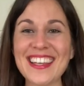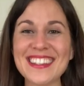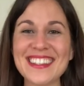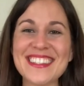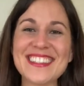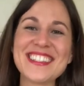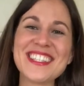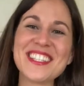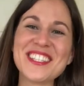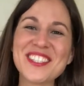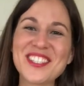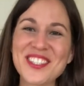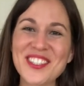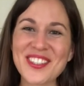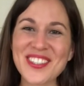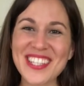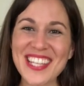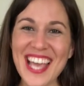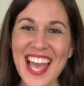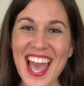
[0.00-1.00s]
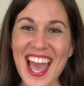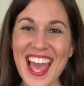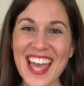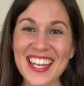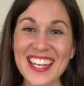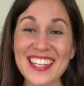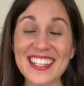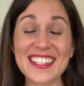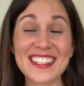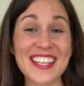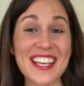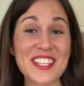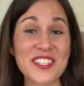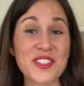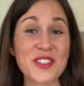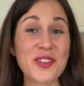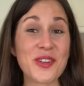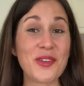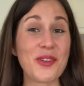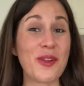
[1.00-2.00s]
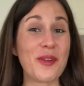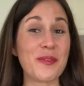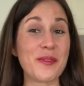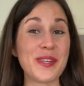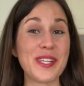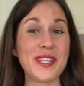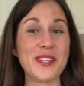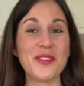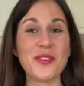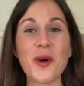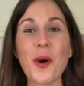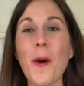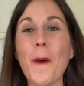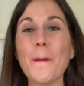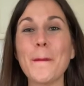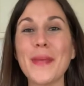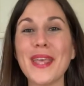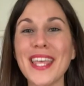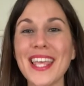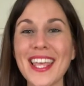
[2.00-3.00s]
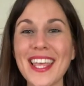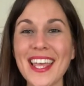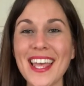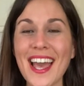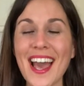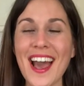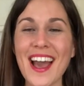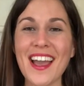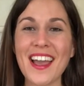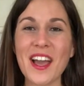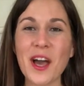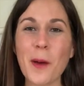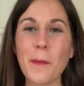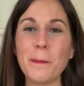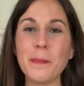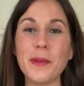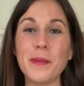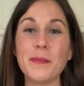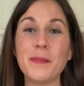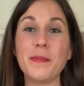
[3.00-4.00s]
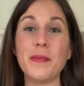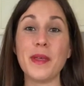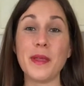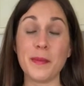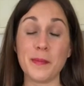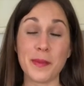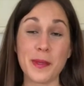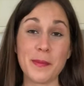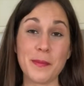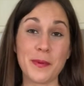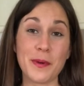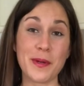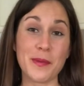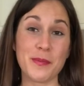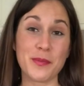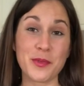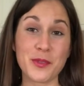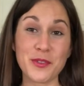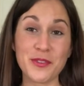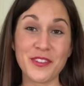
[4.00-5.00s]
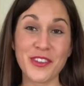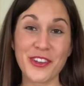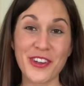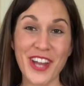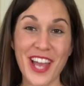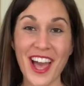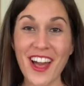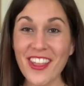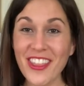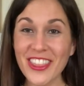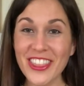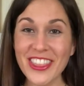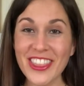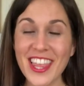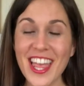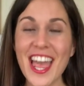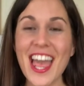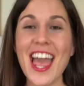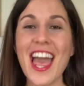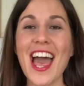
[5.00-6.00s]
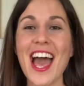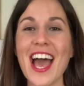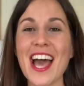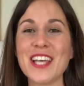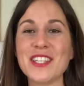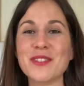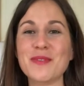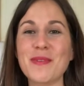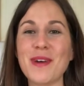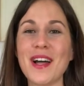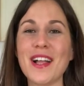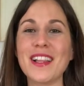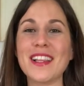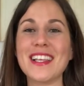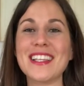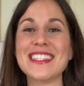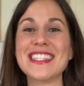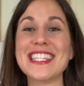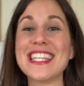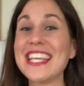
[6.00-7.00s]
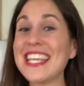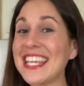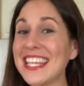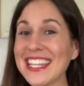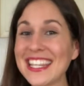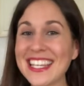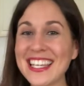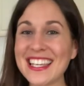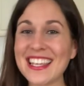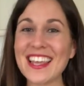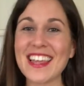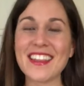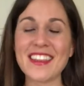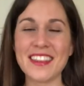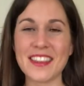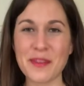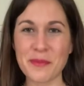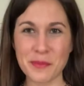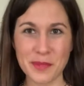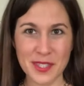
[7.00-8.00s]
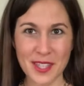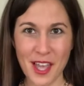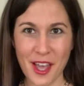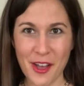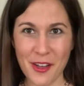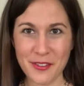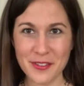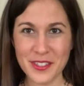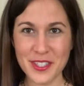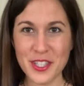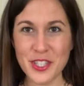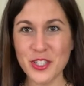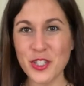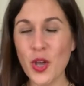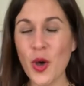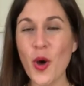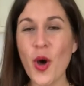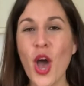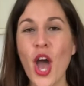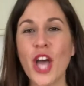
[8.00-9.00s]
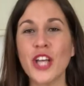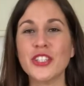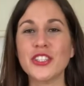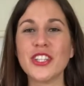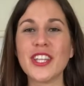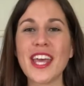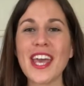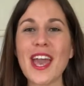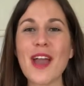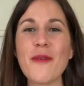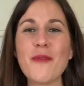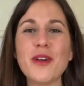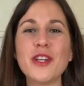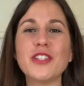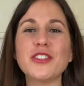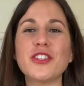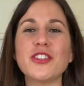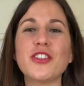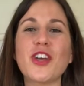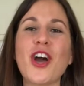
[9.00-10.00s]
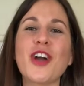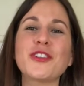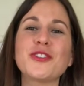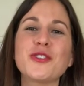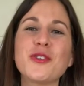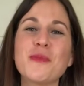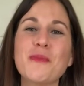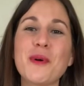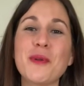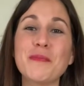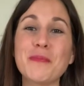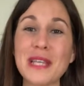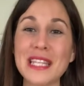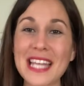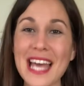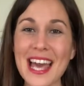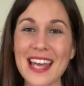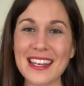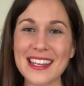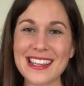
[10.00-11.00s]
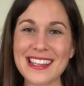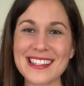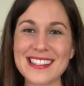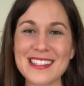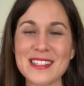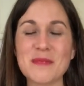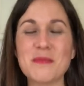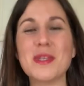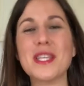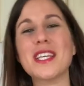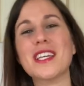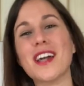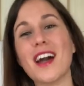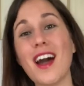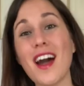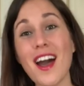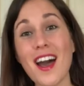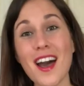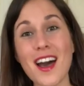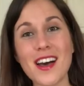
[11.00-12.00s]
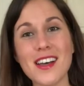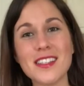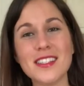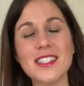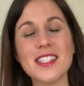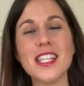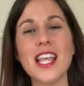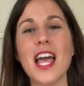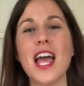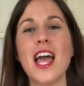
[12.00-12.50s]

Hi, this is Joliane, and in case you don't already know me, I help people improve their health as well as healing themselves. So today I wanted to talk to you about bananas because,